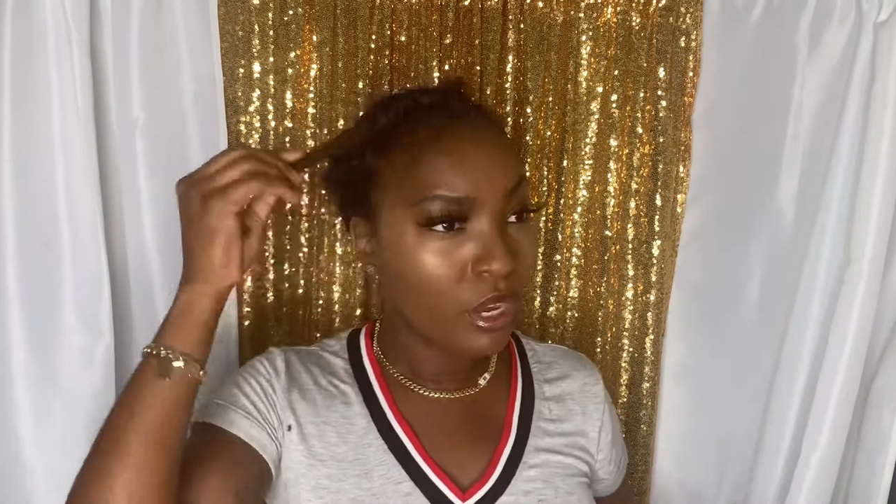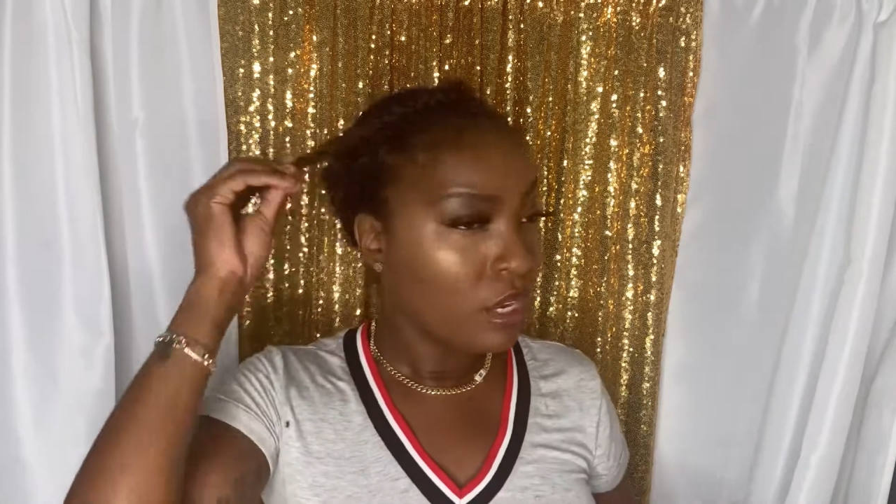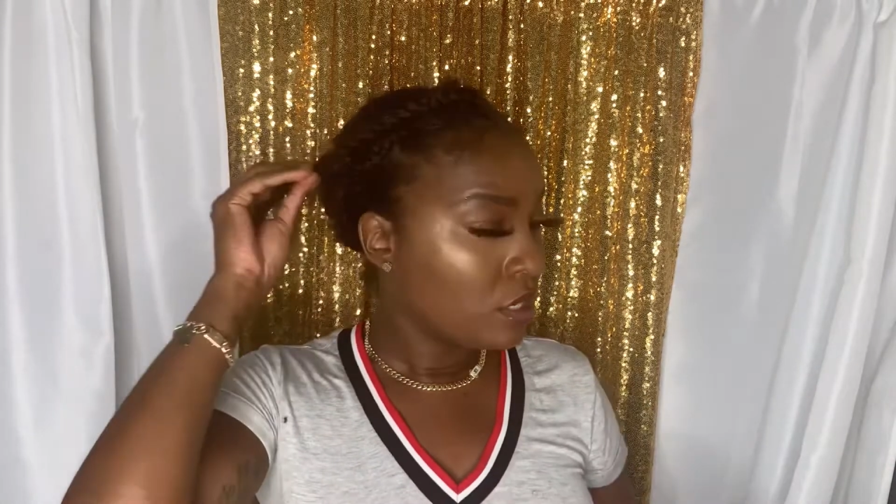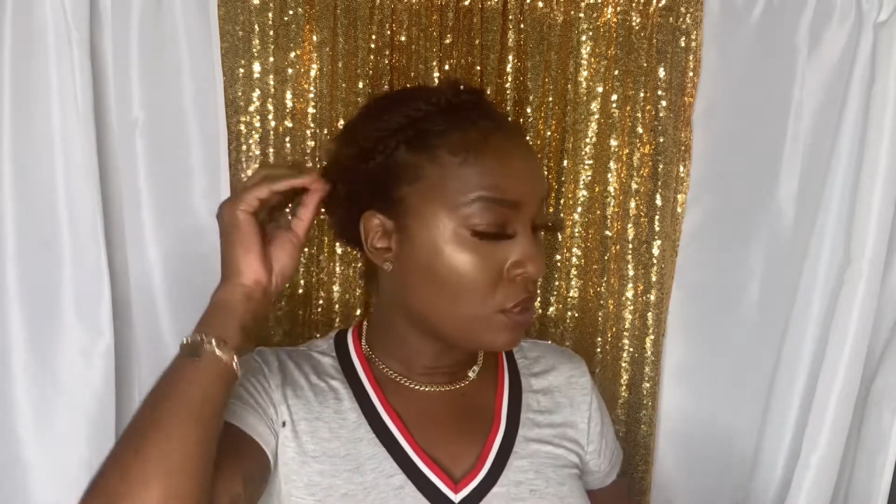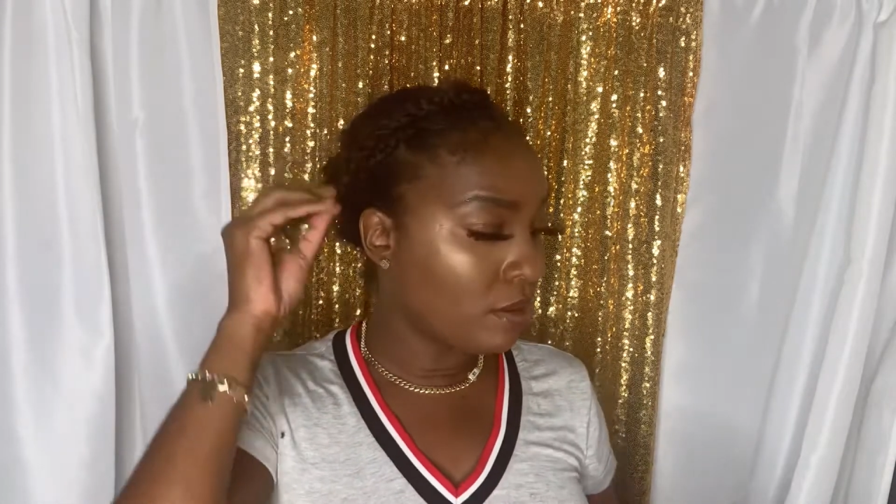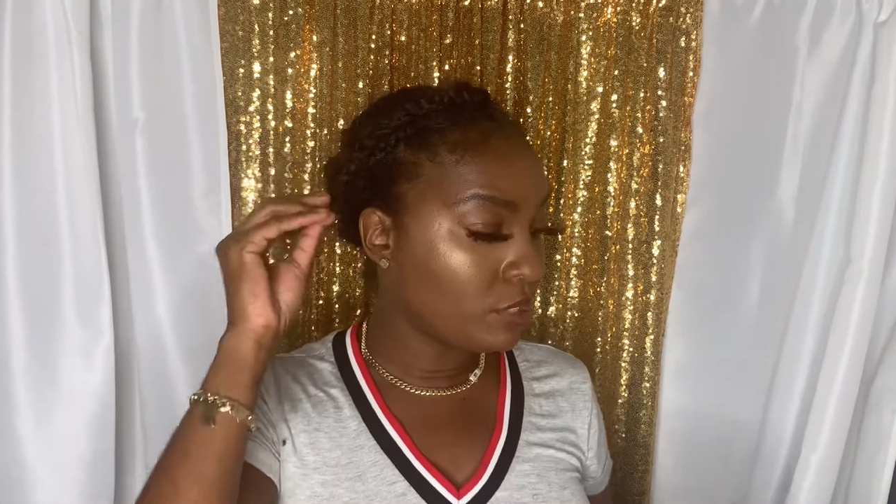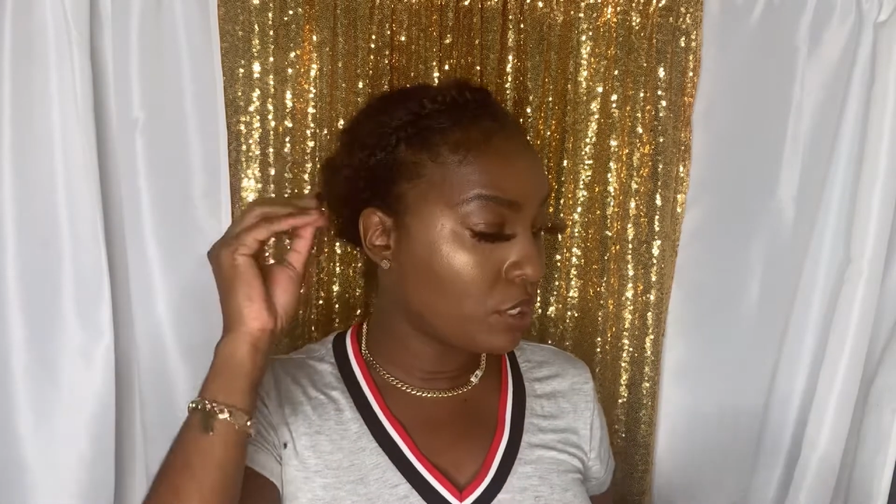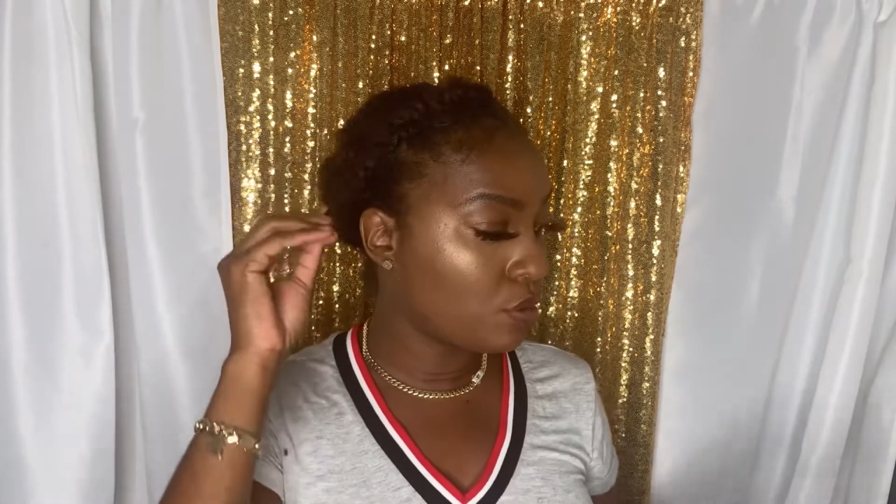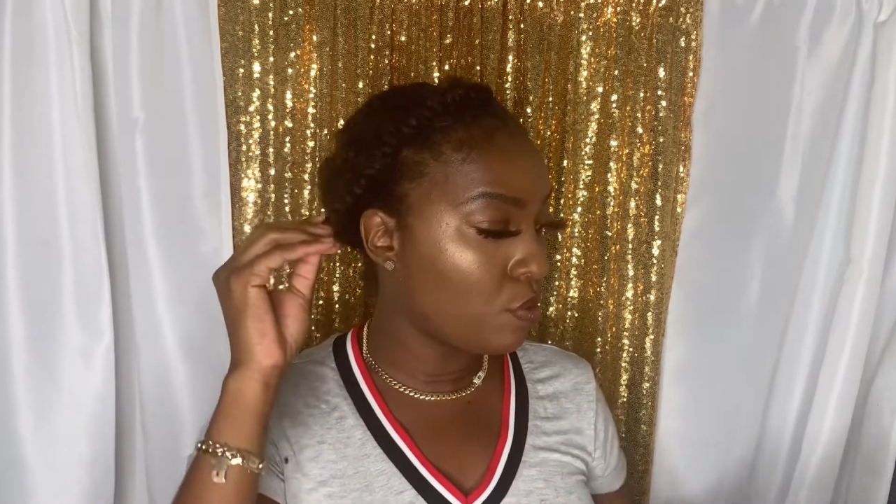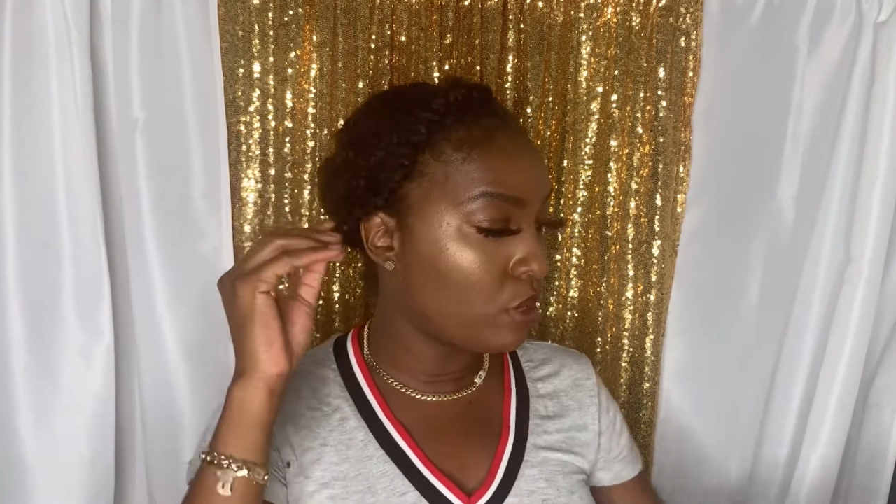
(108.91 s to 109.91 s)
So I'm
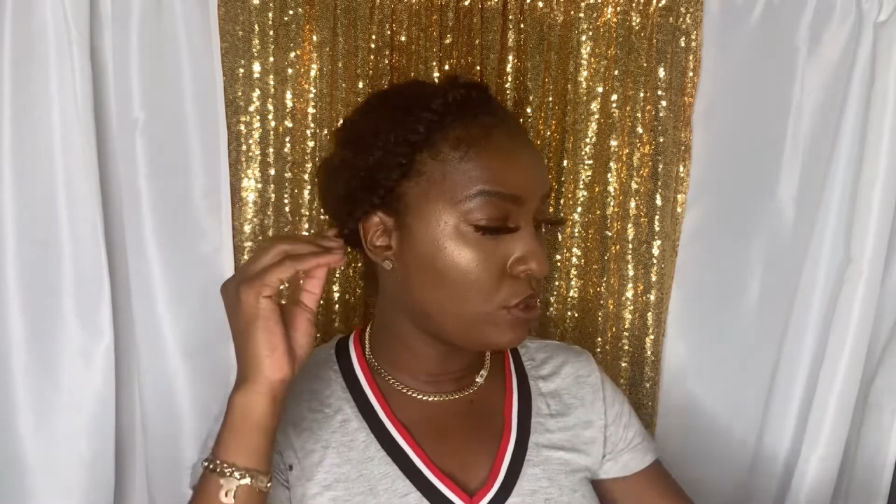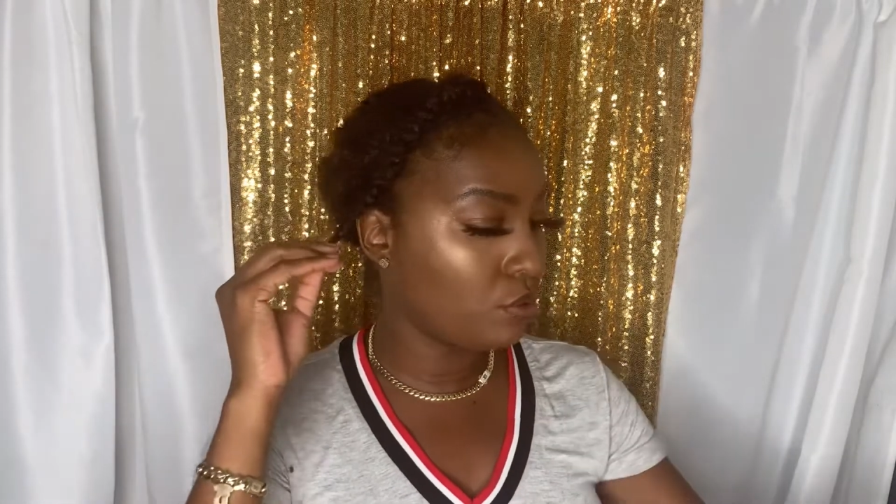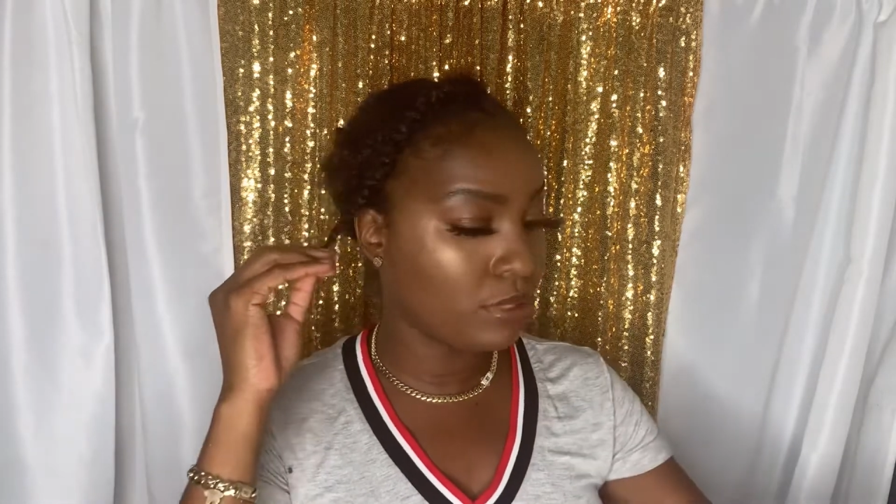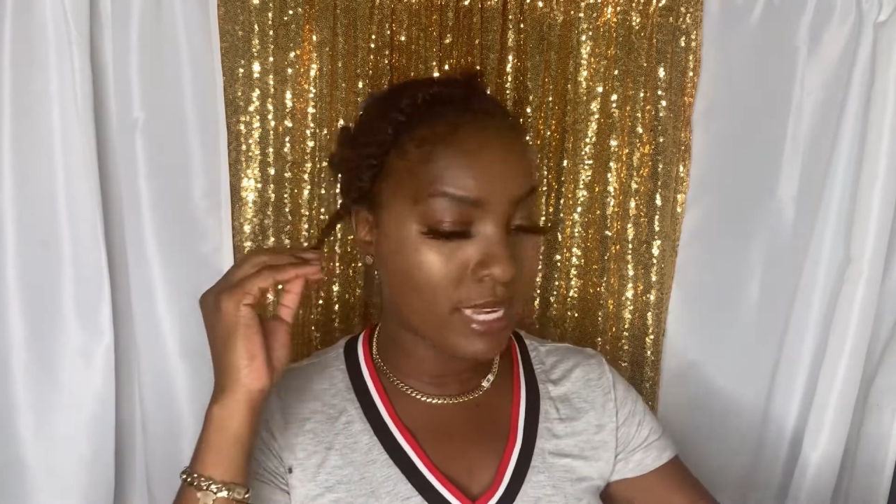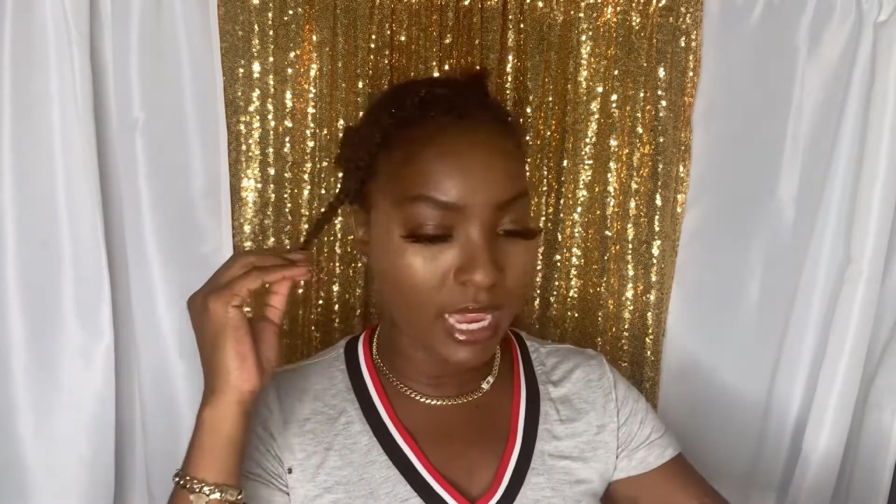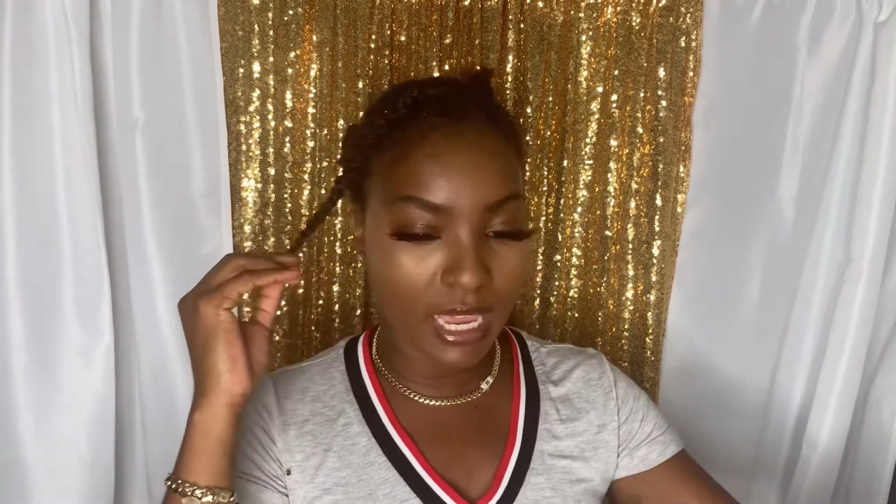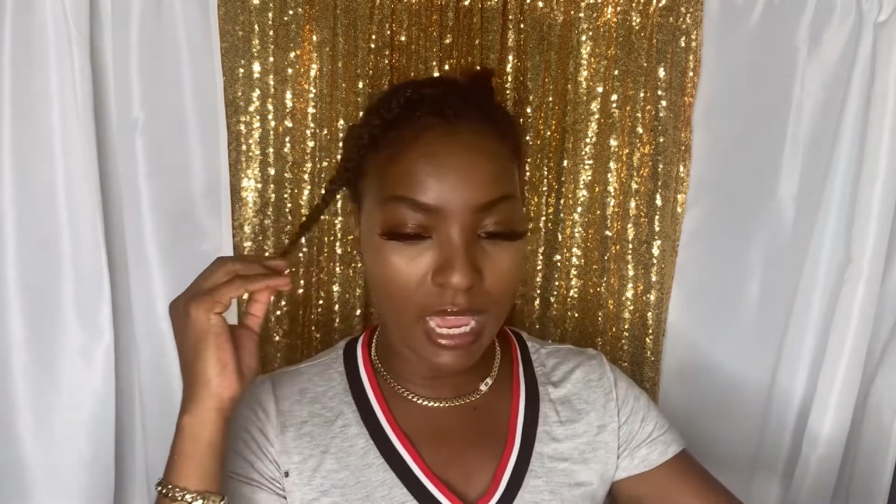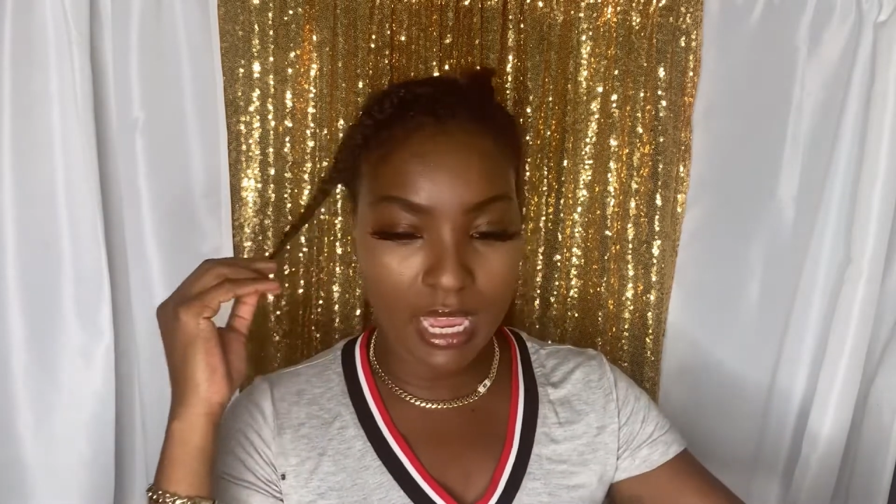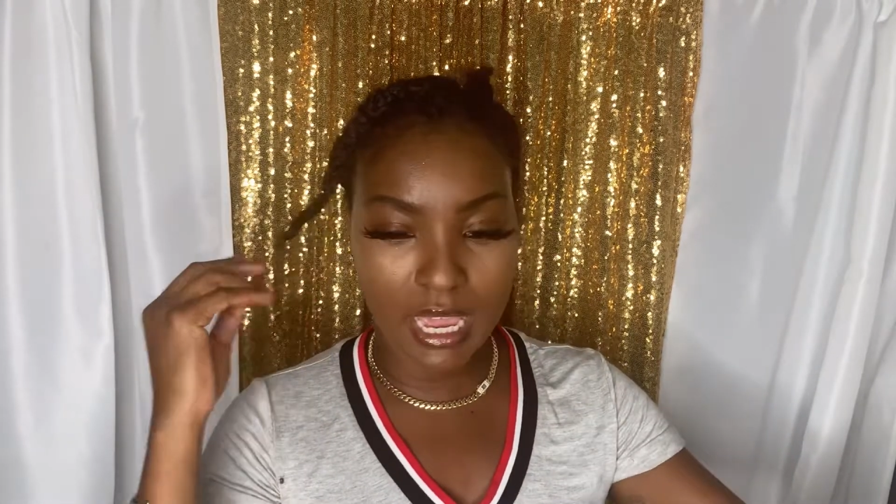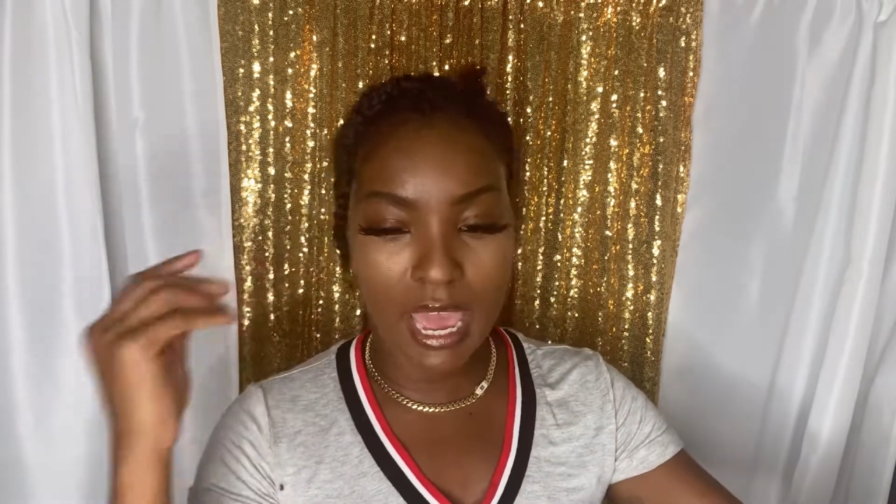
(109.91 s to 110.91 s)
just going to take
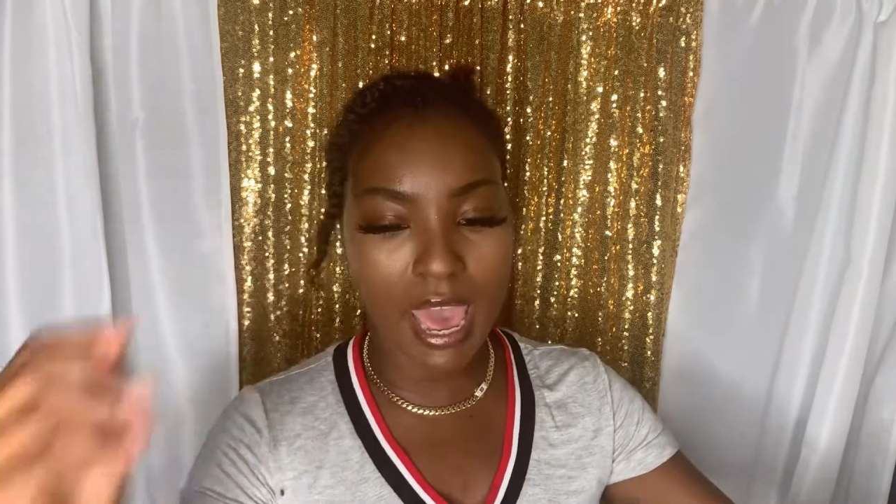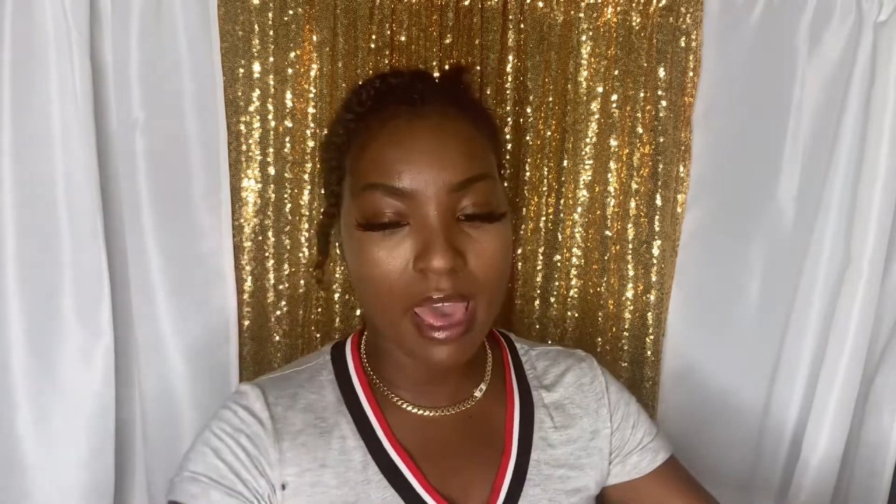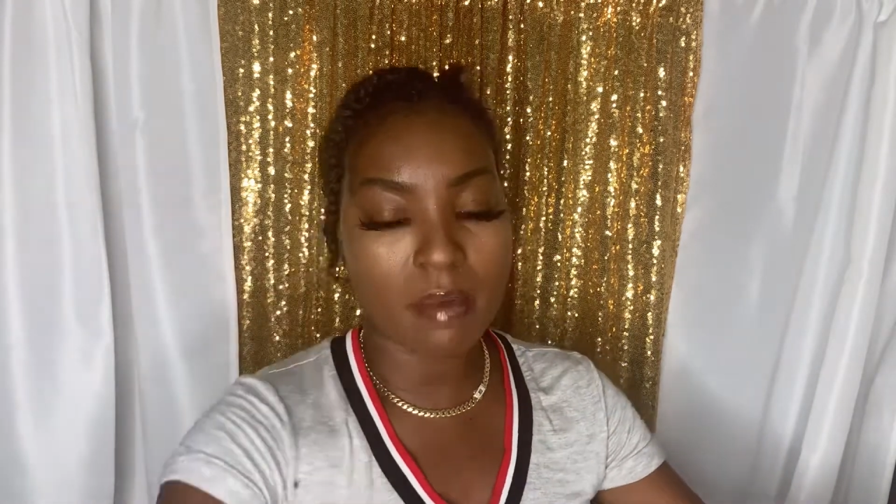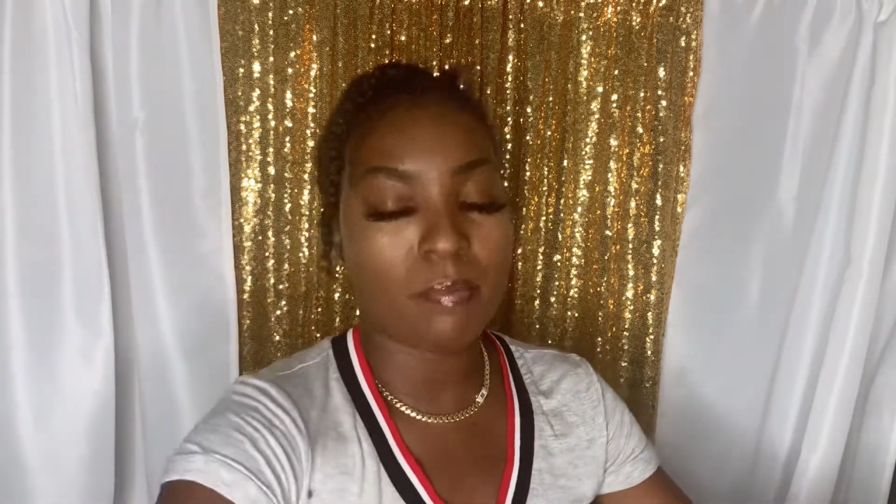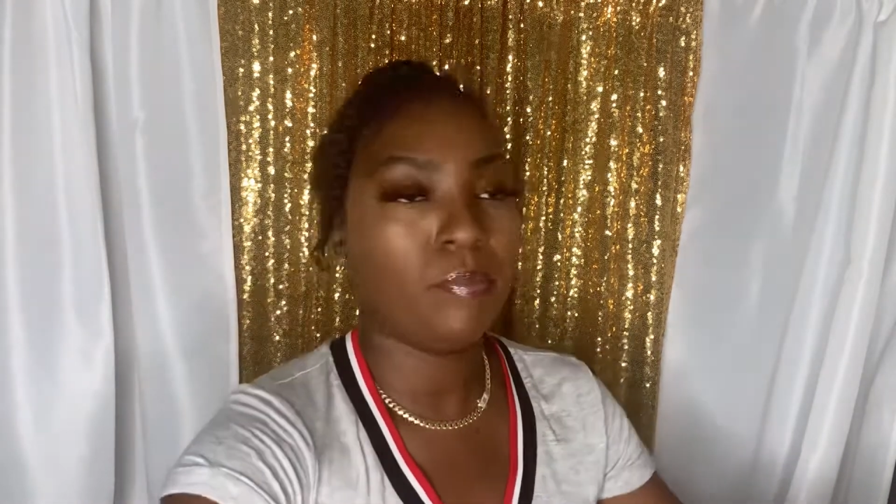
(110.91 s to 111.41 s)
a cap,